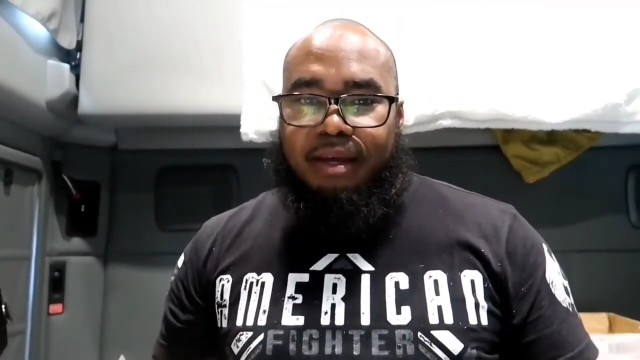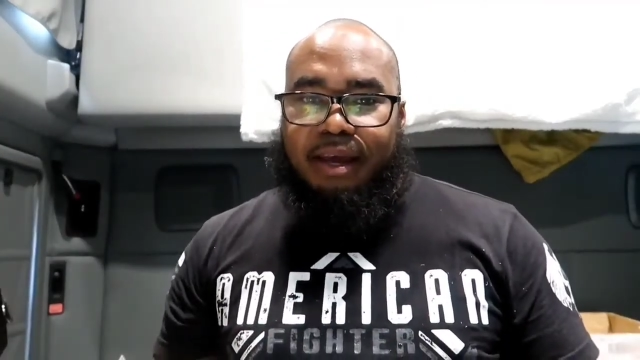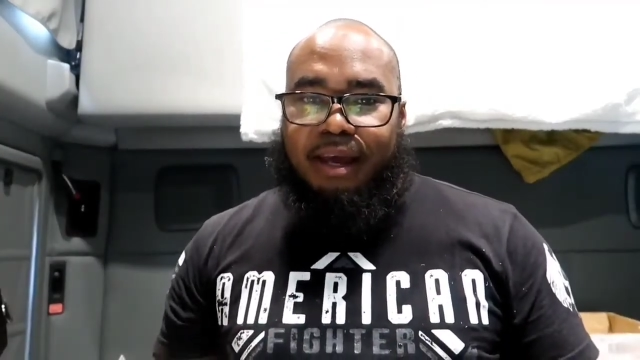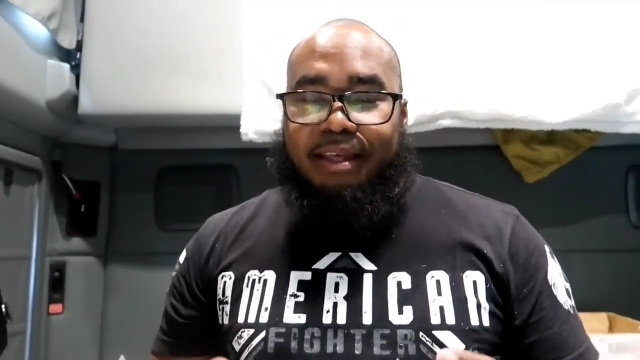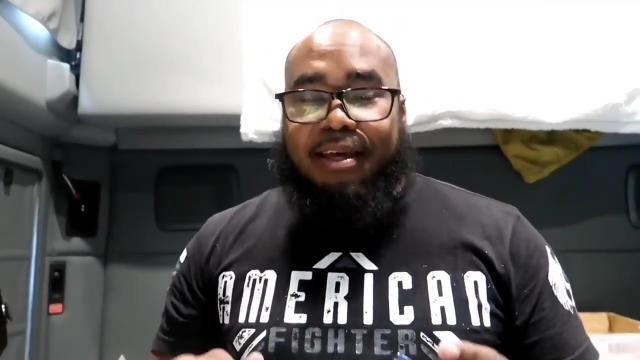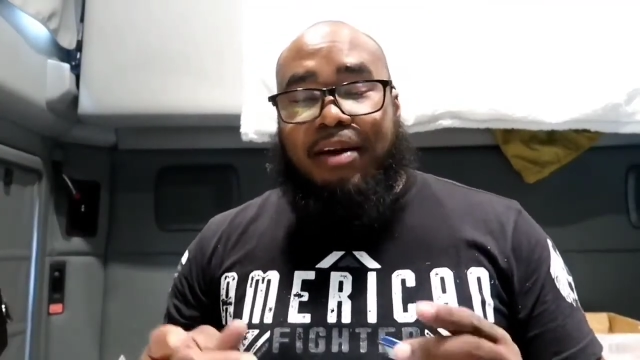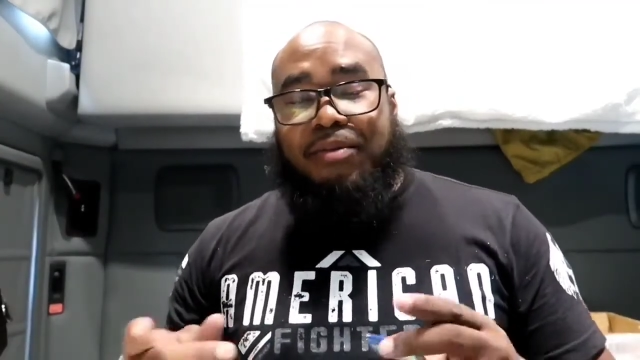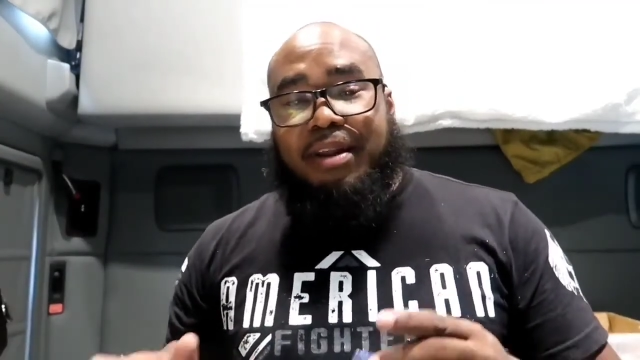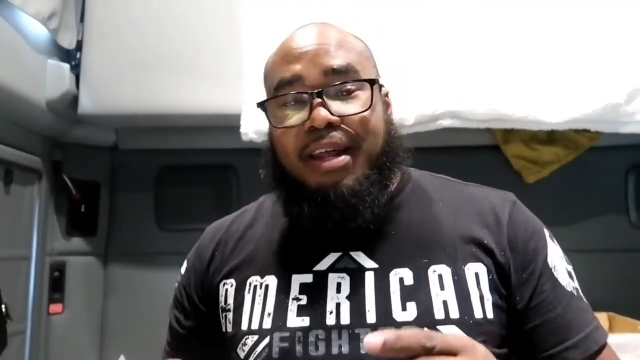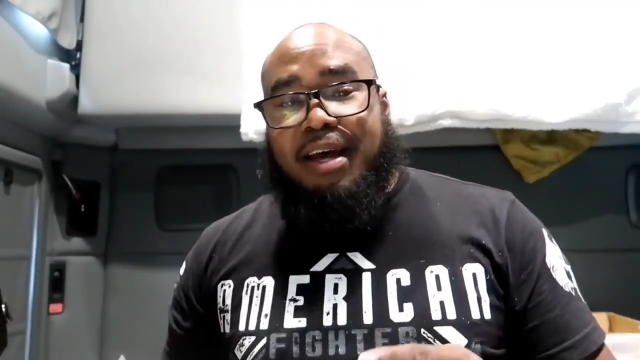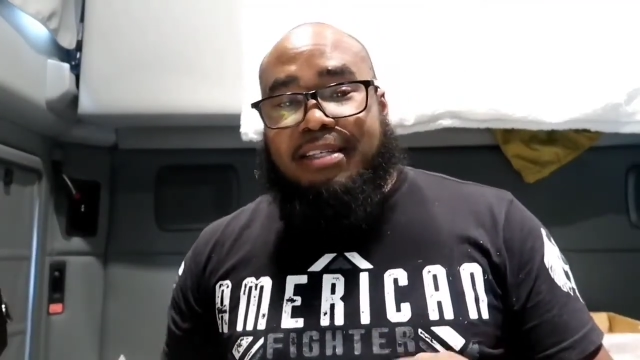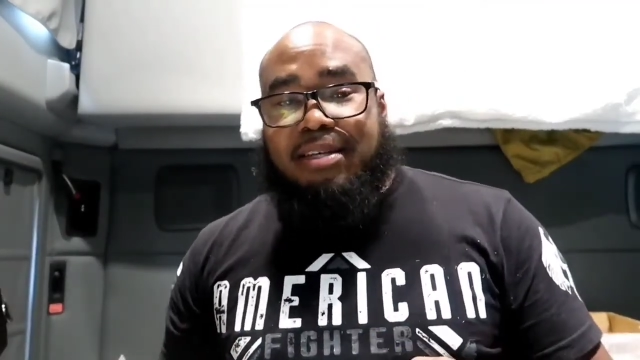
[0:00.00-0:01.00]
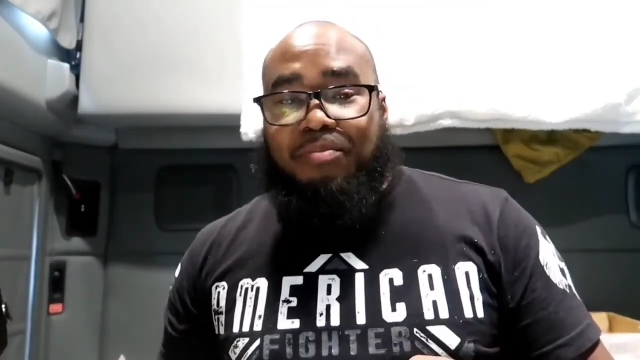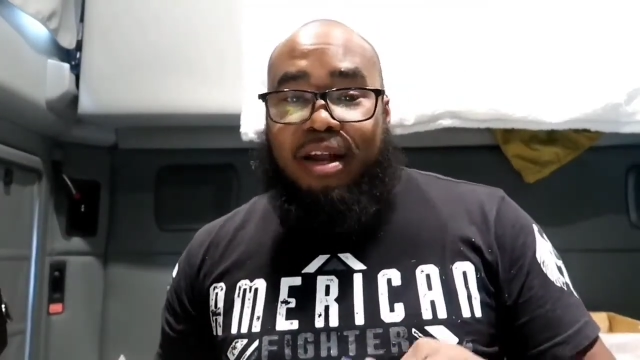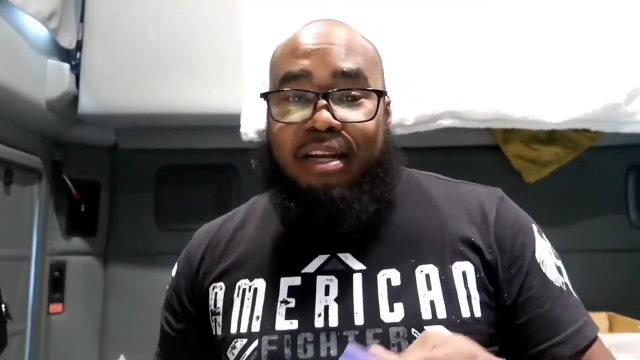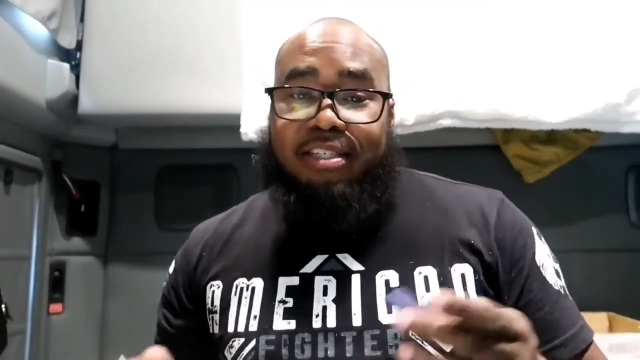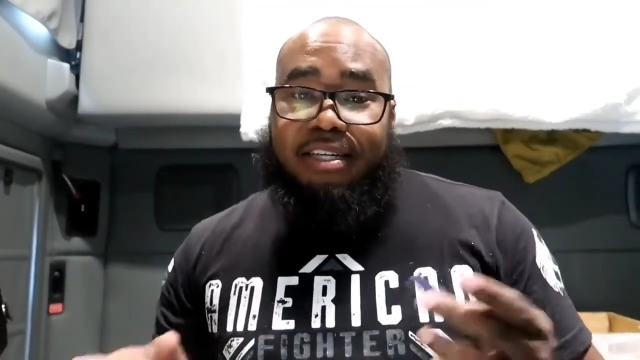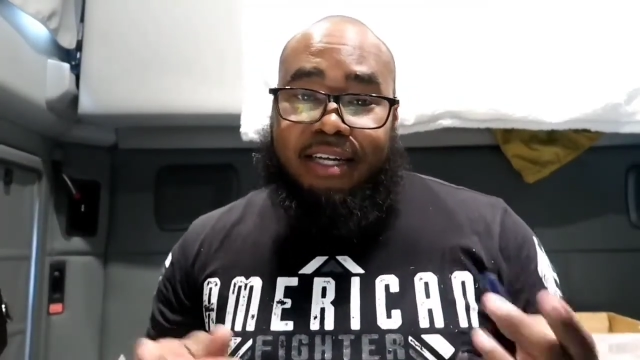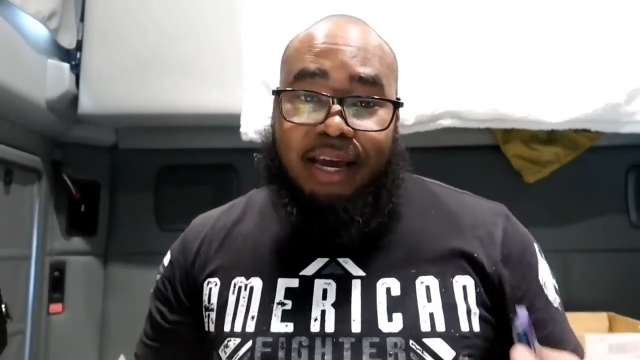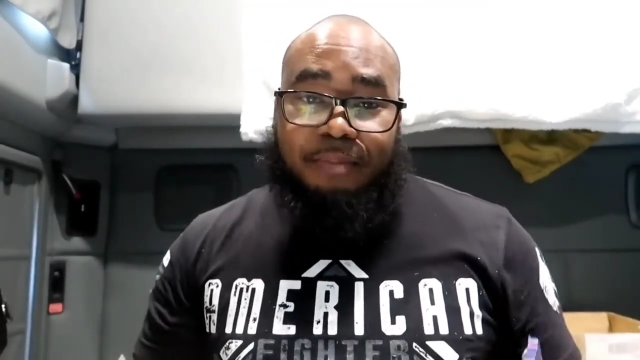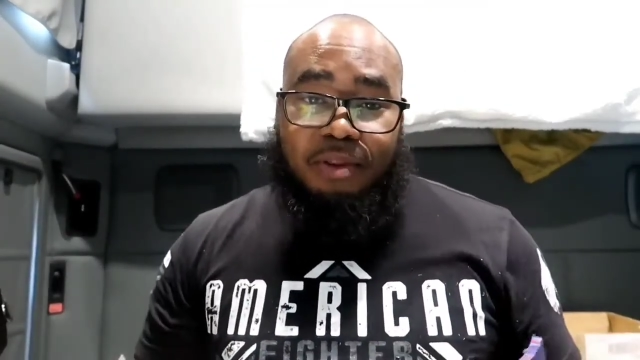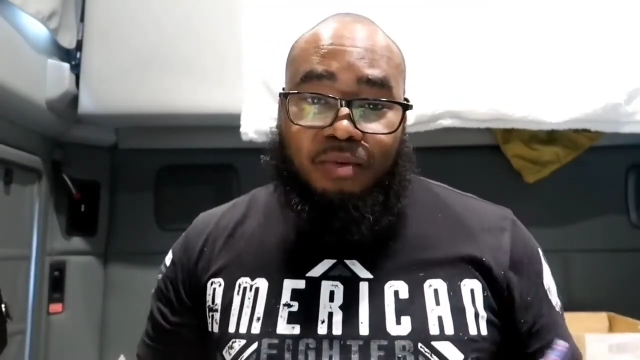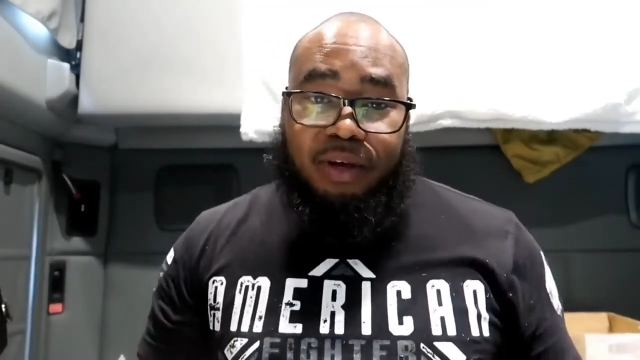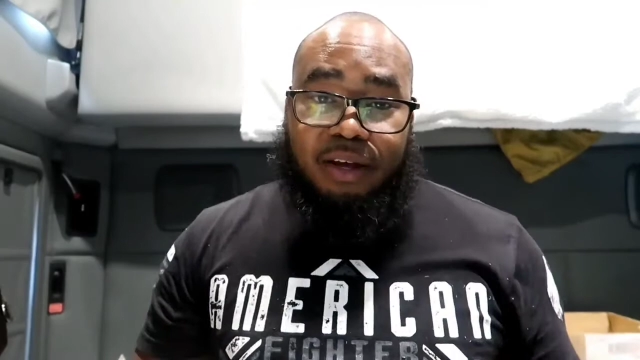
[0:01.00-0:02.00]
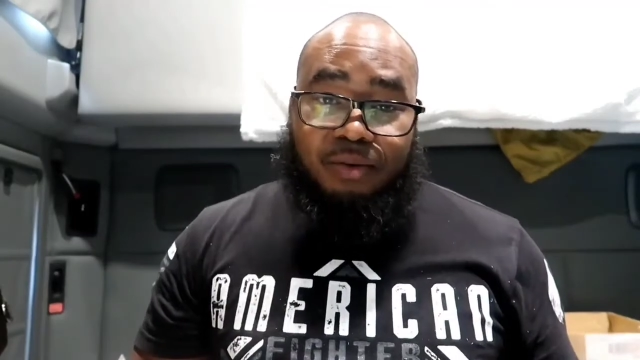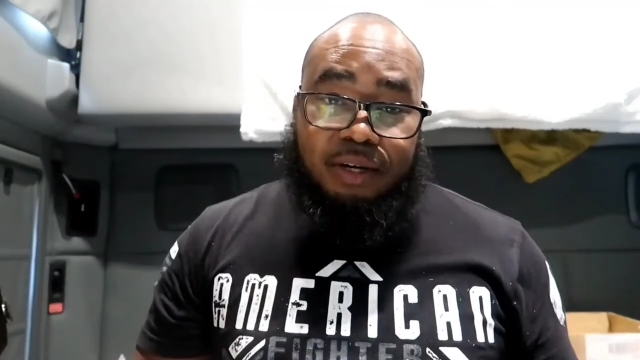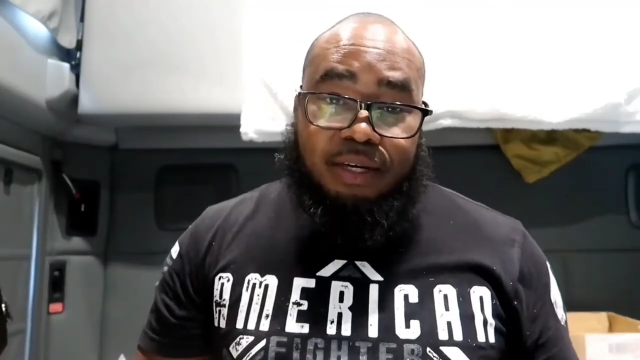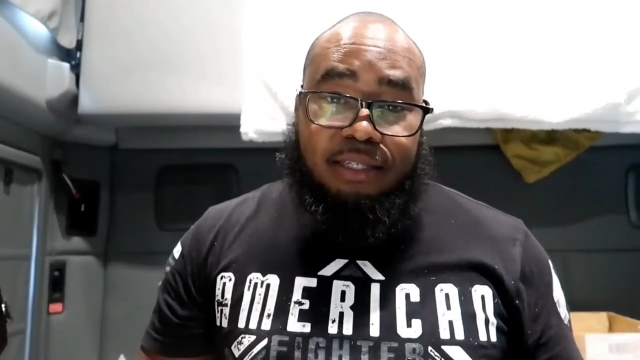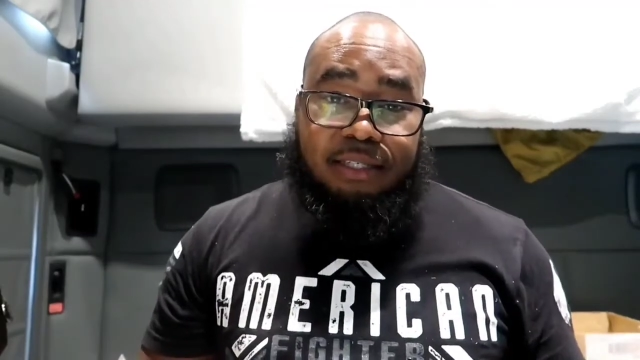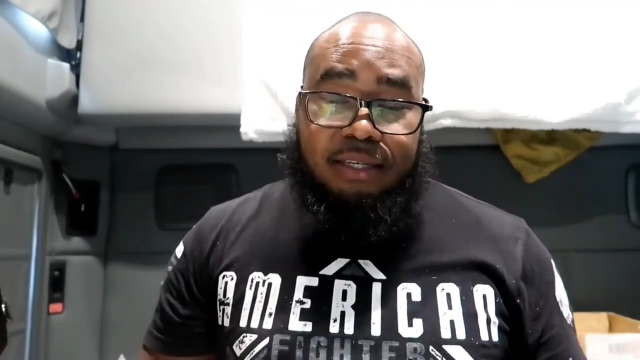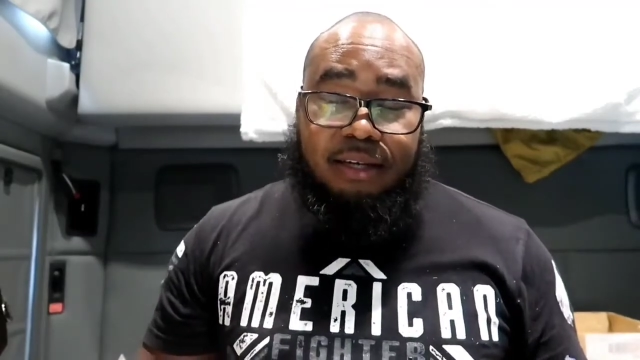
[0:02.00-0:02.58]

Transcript: And then I realized I probably should have kept it the way it was.